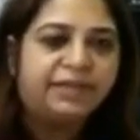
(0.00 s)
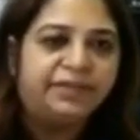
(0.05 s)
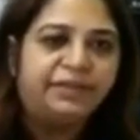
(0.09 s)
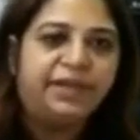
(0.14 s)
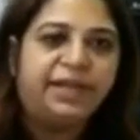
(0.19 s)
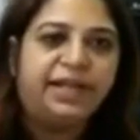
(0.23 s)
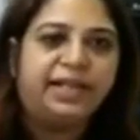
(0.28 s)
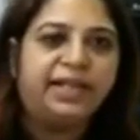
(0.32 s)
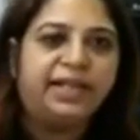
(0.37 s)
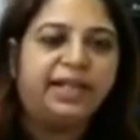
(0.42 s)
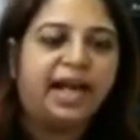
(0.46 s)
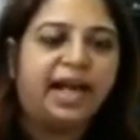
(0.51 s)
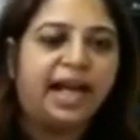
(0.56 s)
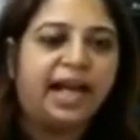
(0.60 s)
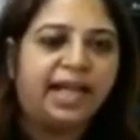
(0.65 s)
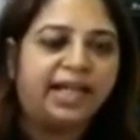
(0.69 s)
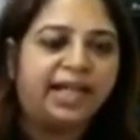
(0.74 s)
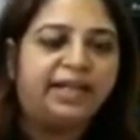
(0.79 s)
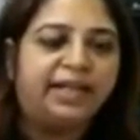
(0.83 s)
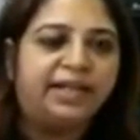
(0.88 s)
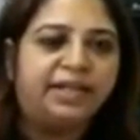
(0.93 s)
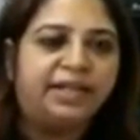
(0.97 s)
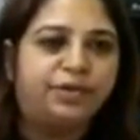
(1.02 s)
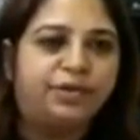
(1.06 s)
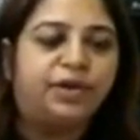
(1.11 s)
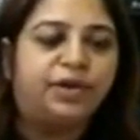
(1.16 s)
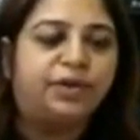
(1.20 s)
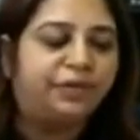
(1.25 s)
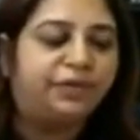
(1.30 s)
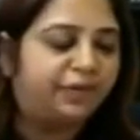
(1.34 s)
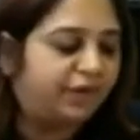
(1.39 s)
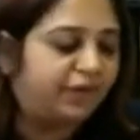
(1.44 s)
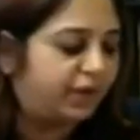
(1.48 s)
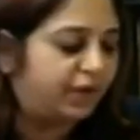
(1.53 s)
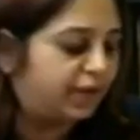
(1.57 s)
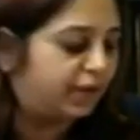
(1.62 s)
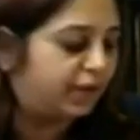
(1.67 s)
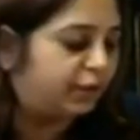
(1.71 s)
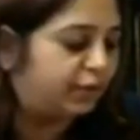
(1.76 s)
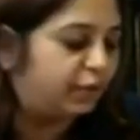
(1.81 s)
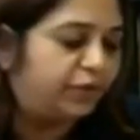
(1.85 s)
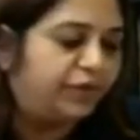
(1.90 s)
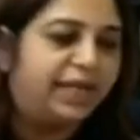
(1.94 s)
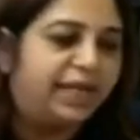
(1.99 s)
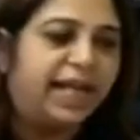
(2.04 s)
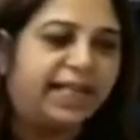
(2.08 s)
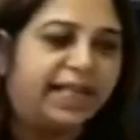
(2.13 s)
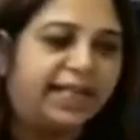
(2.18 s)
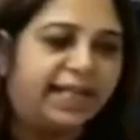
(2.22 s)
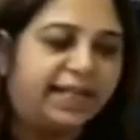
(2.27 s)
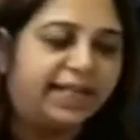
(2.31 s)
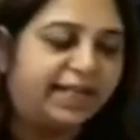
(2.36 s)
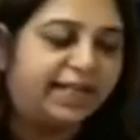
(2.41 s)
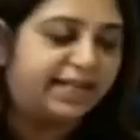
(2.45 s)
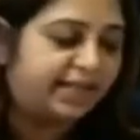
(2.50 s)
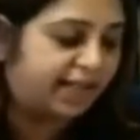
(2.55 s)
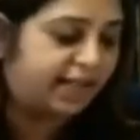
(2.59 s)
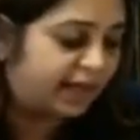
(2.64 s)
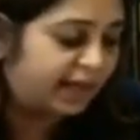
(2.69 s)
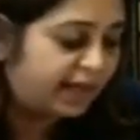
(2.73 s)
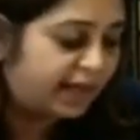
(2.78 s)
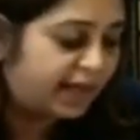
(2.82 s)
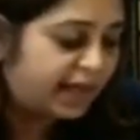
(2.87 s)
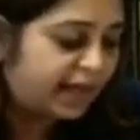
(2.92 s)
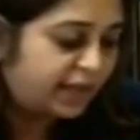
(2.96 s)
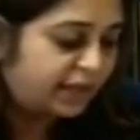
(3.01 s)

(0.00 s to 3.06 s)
where the high risk of COVID-19 is there.